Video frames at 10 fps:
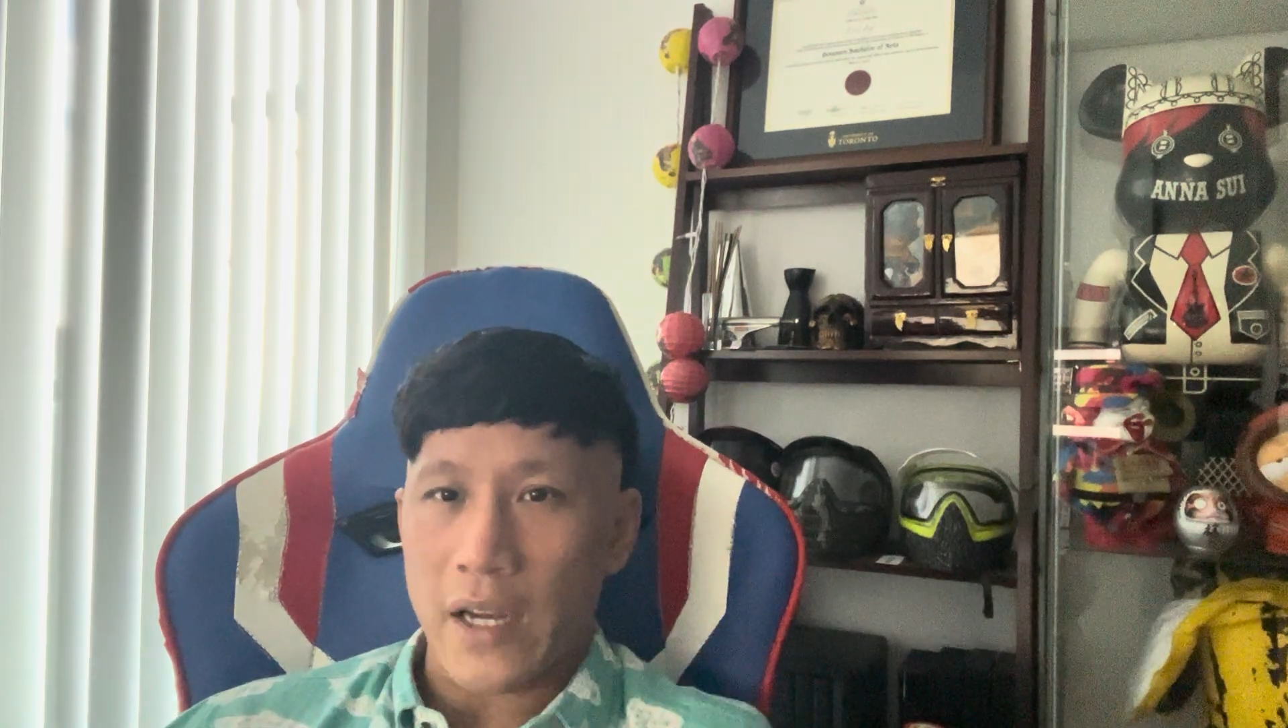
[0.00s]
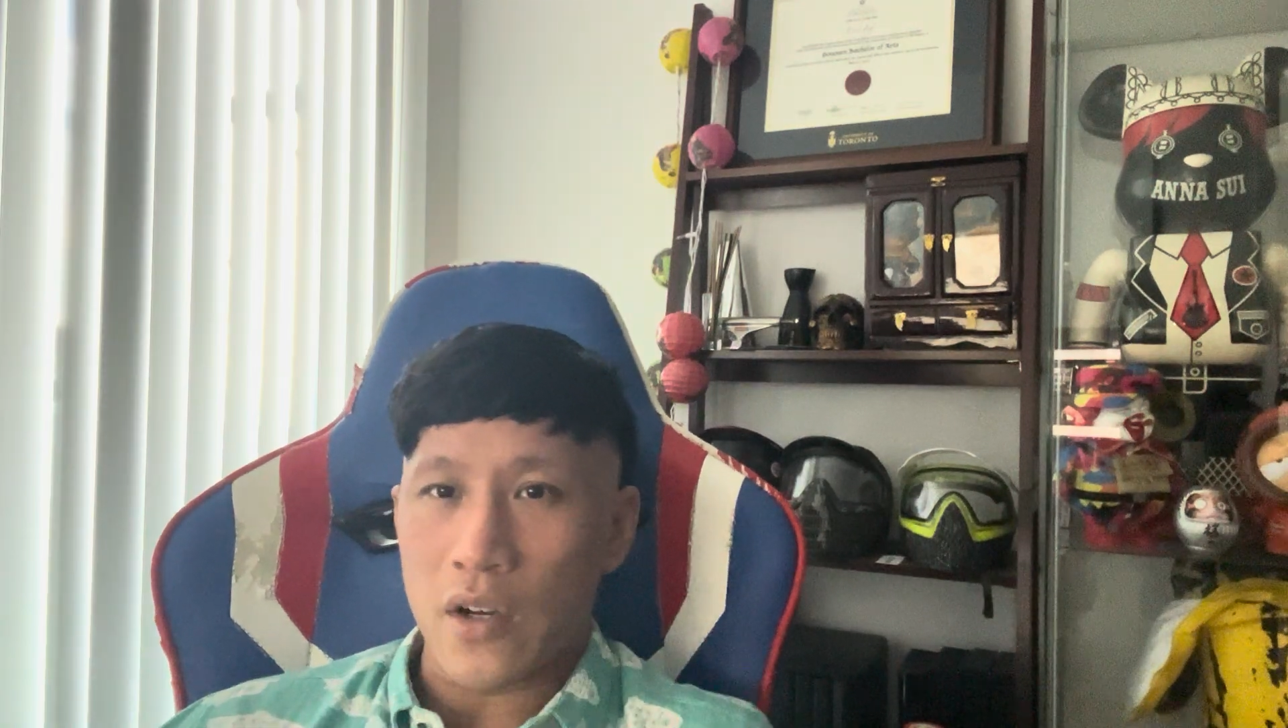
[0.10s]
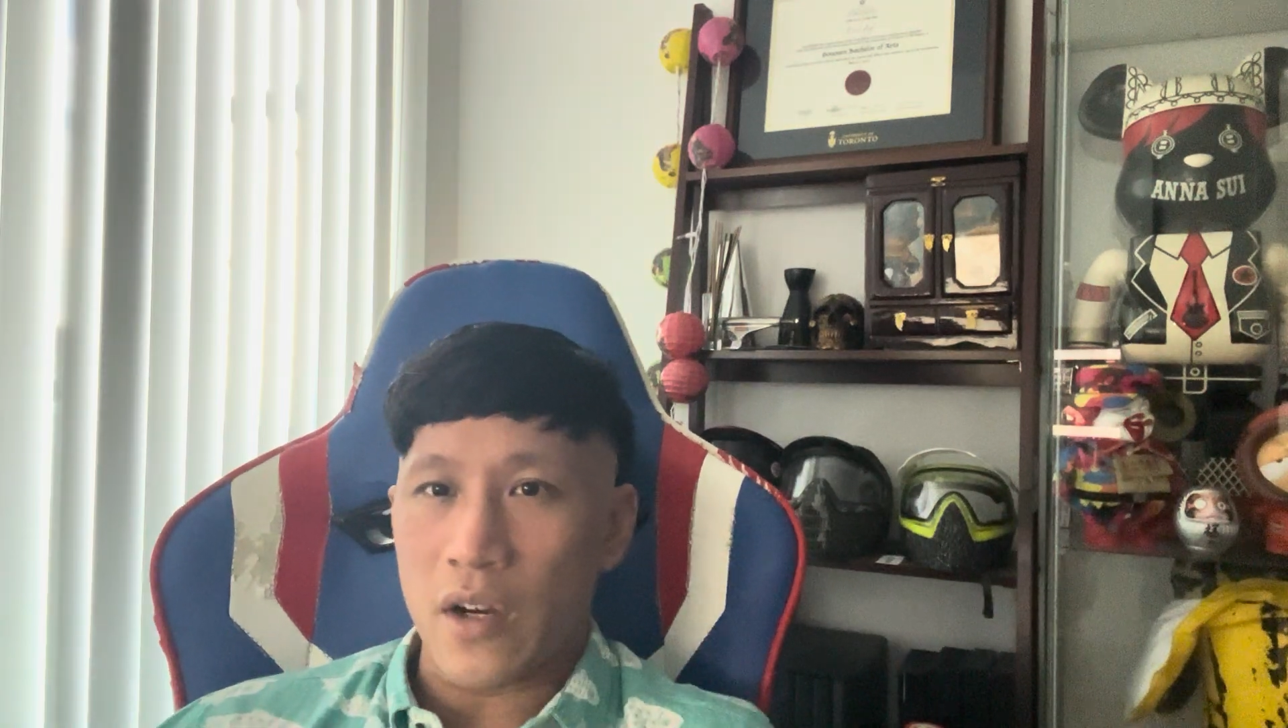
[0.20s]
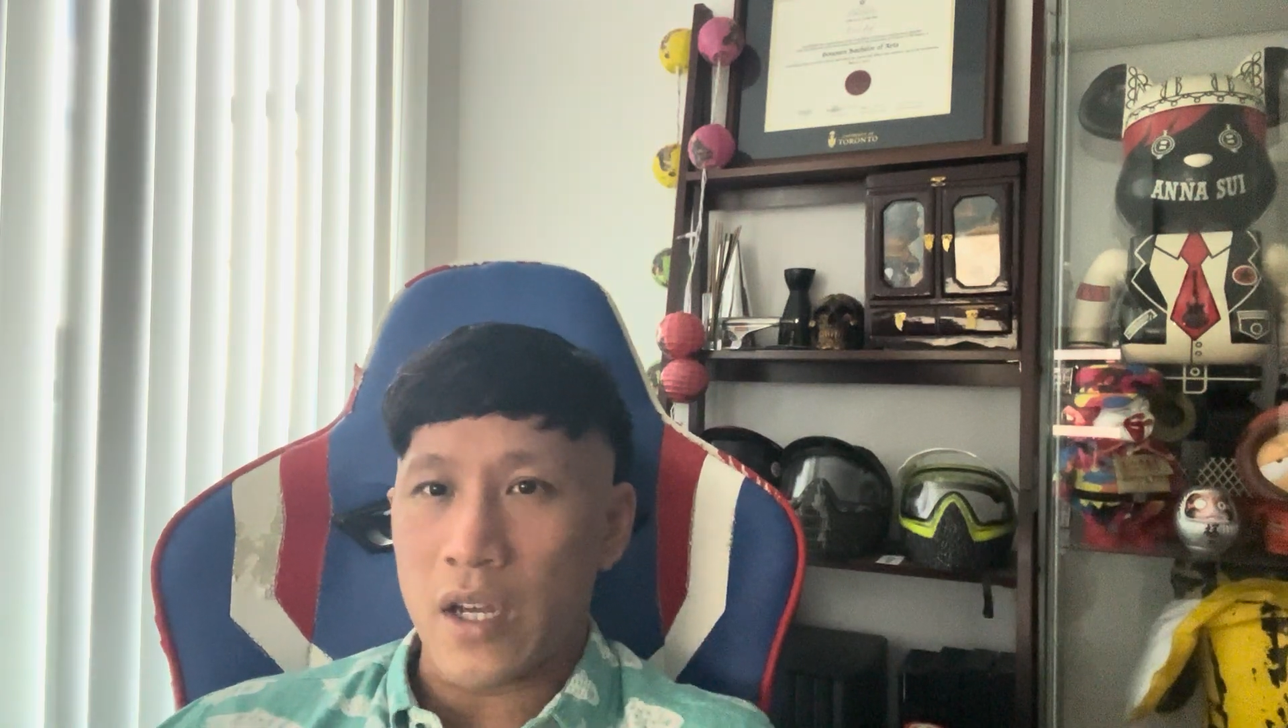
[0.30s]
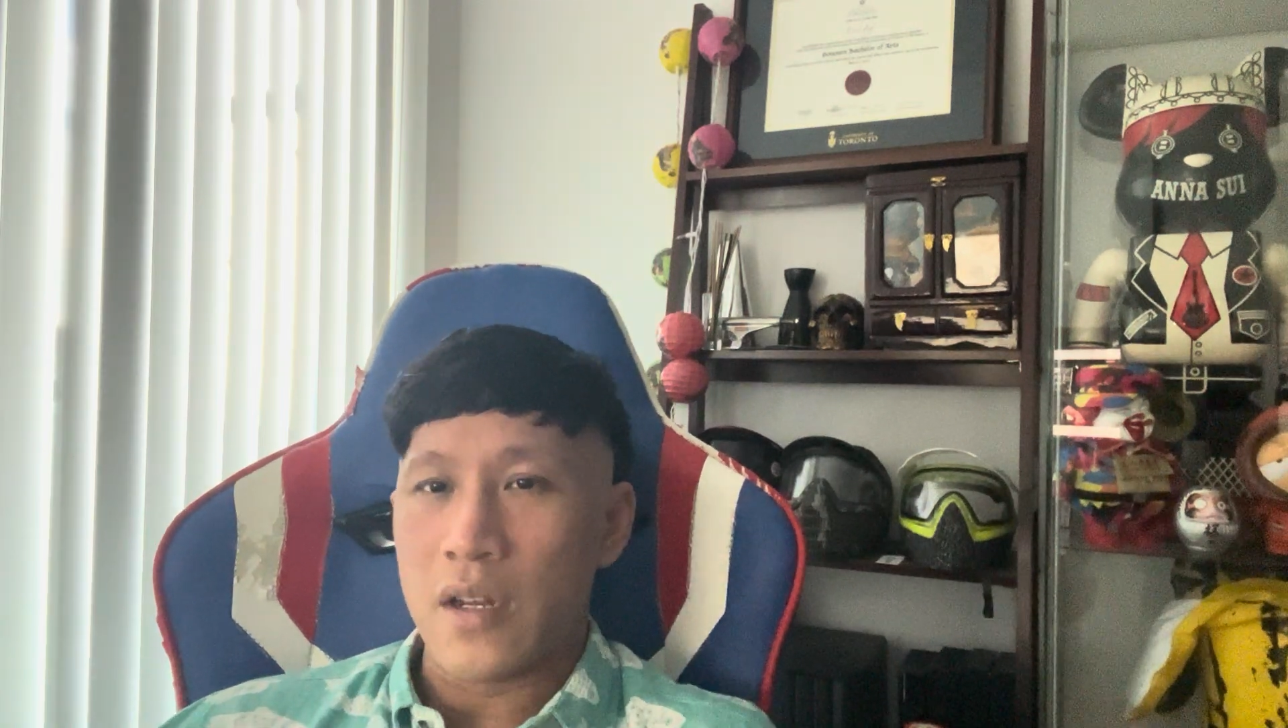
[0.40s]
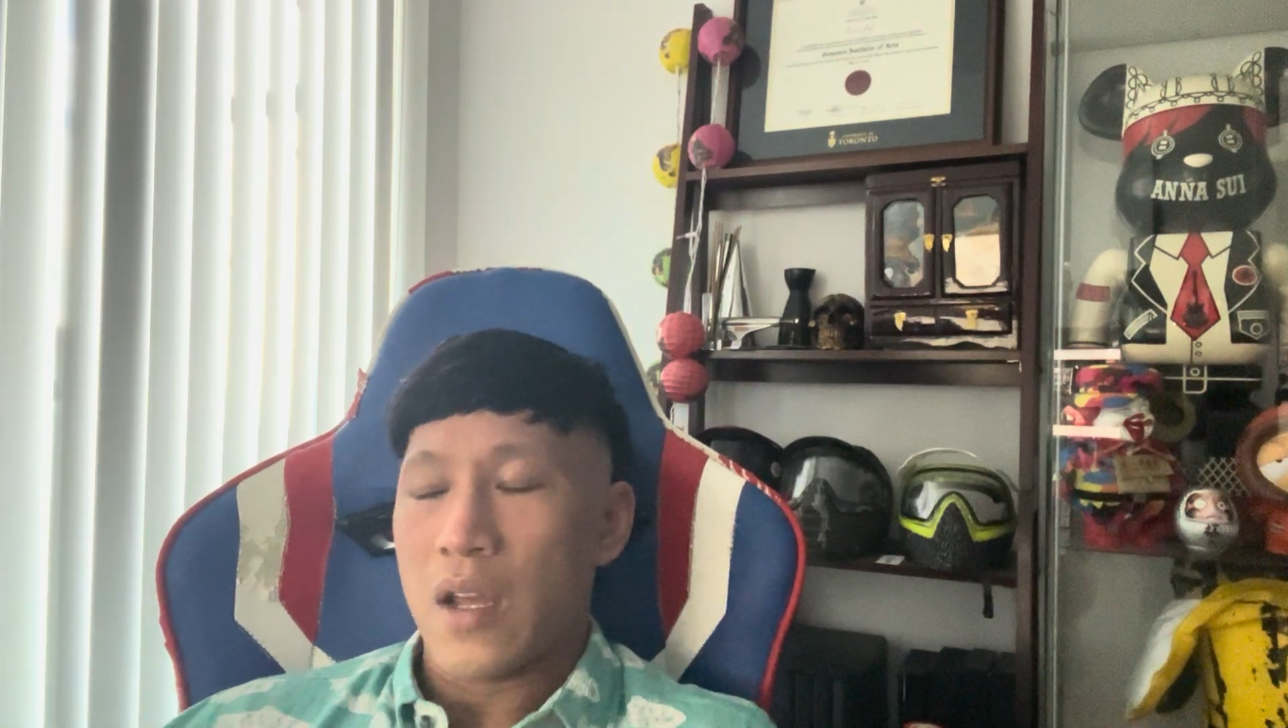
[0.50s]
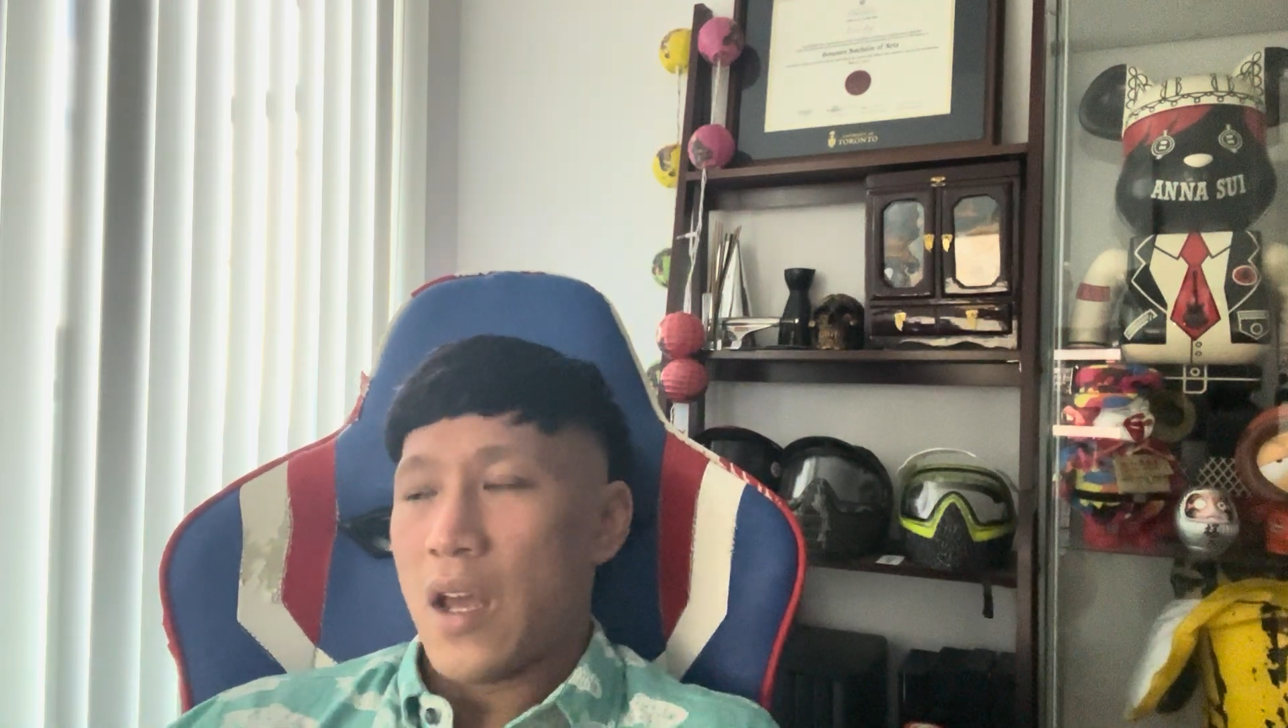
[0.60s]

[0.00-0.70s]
good.